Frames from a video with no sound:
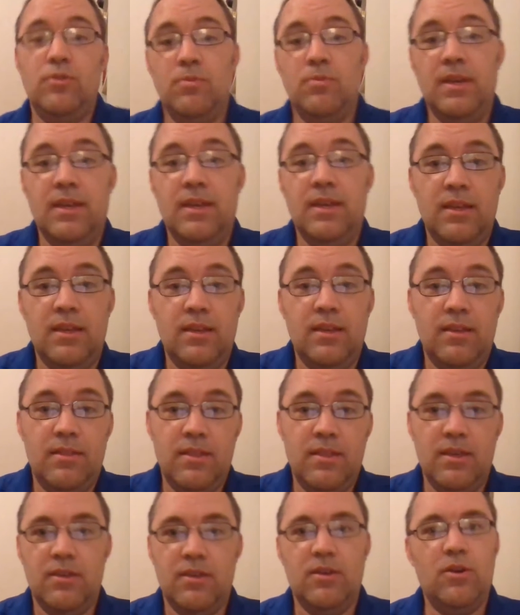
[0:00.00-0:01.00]
you may
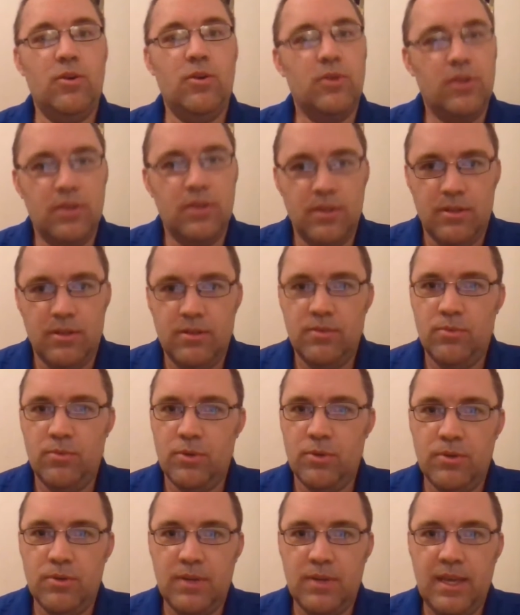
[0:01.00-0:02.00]
think, oh good,
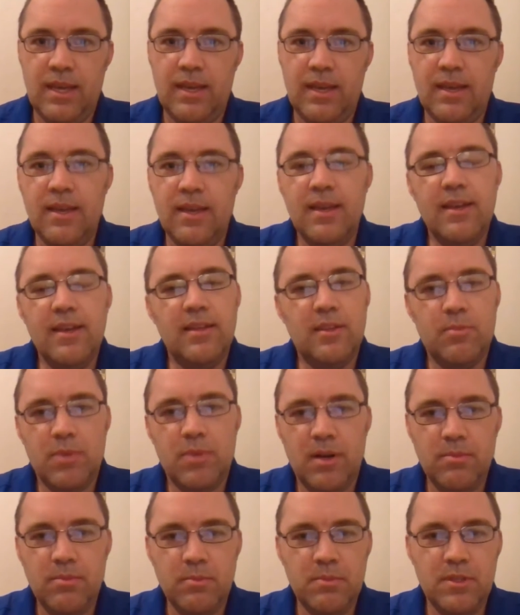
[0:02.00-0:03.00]
we're okay. The
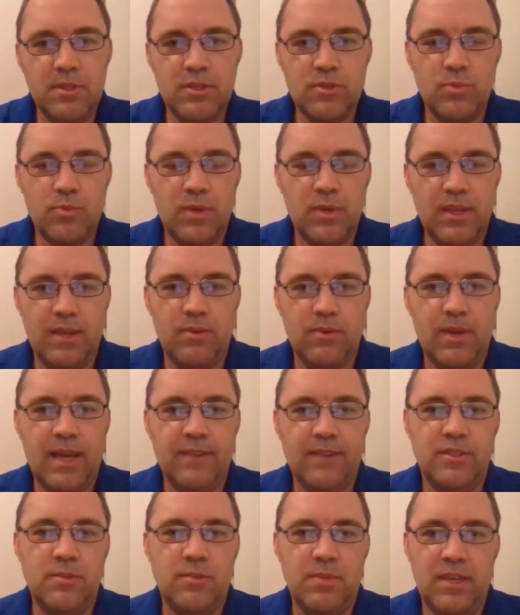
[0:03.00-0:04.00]
problem is we
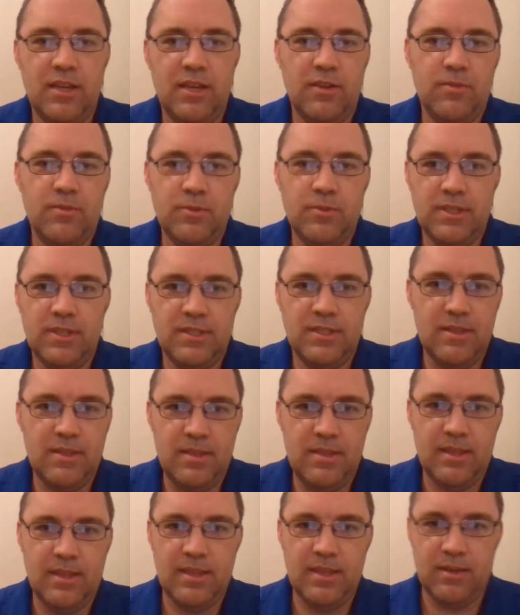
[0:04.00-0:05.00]
have to be careful not to
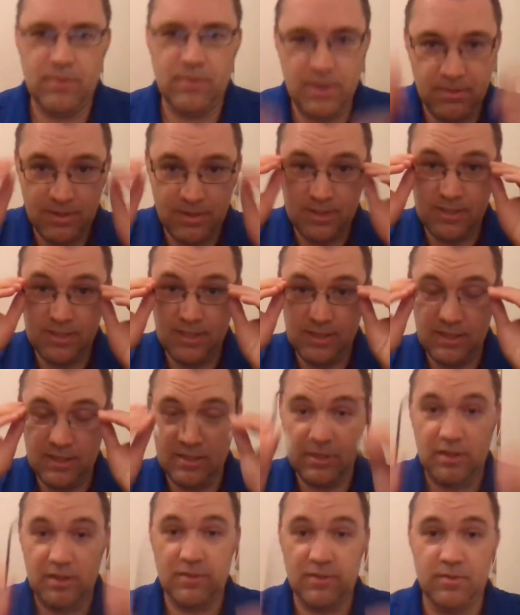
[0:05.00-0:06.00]
think that way. I'm going to take
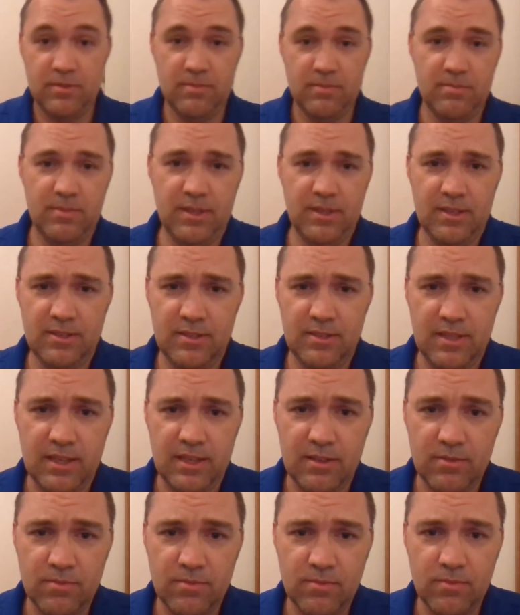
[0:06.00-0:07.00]
these off because of
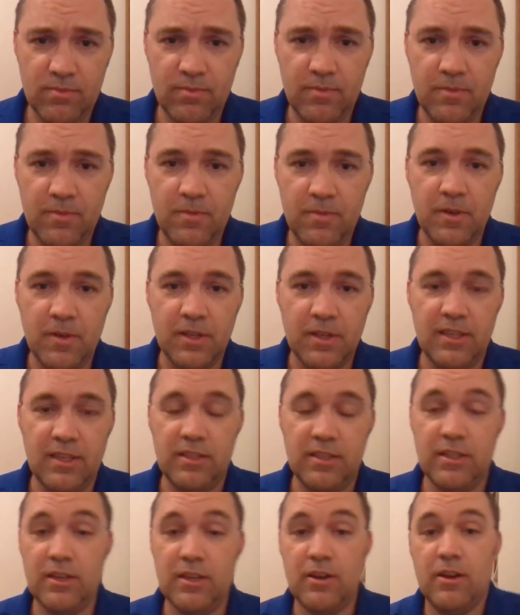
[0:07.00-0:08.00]
that funky
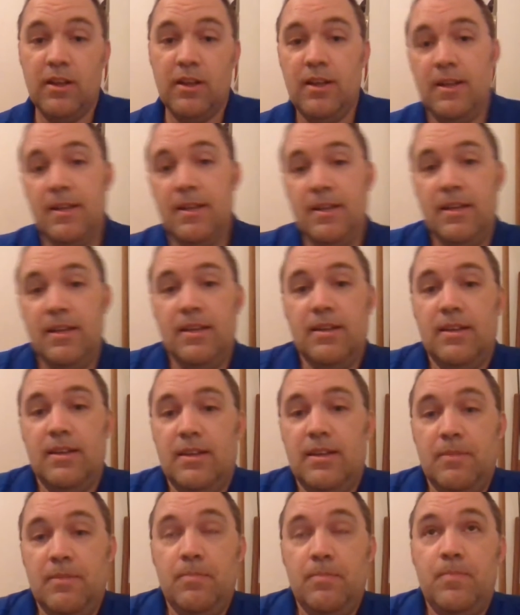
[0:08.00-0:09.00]
glare.
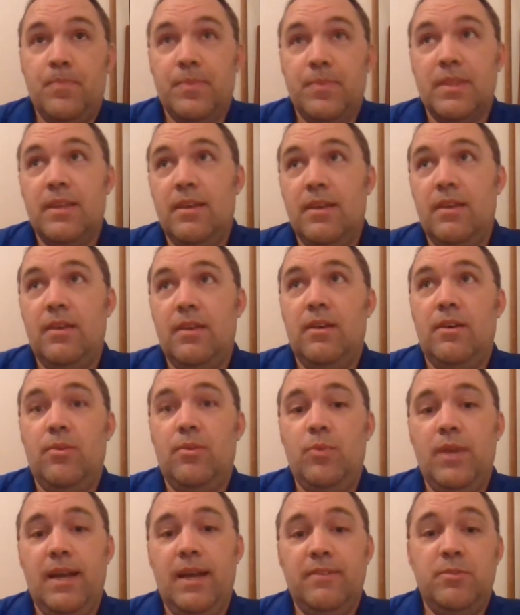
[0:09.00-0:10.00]
Um,
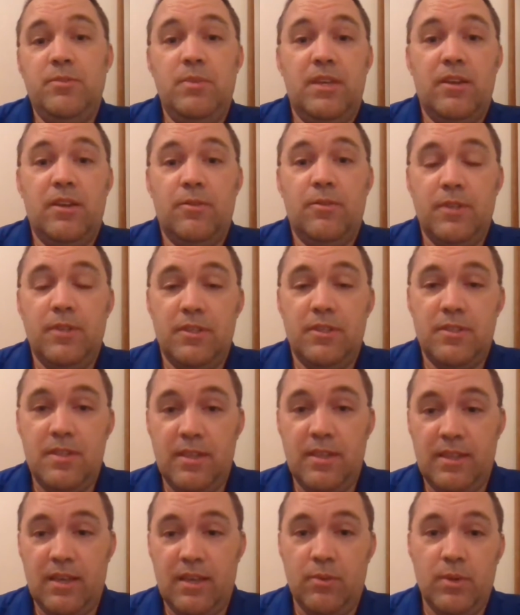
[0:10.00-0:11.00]
we have to be careful not to
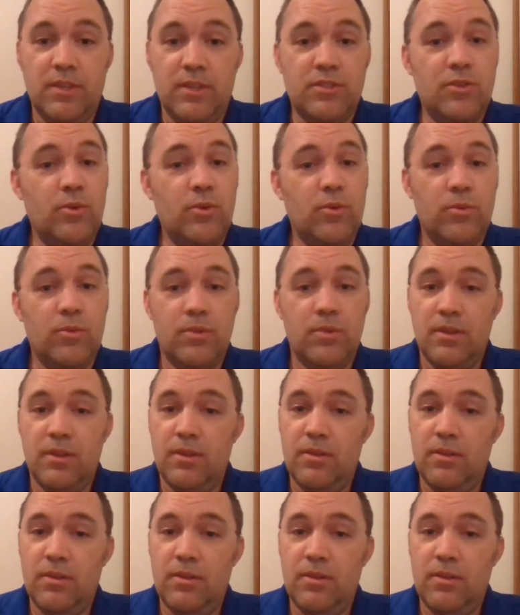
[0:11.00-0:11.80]
think that way. So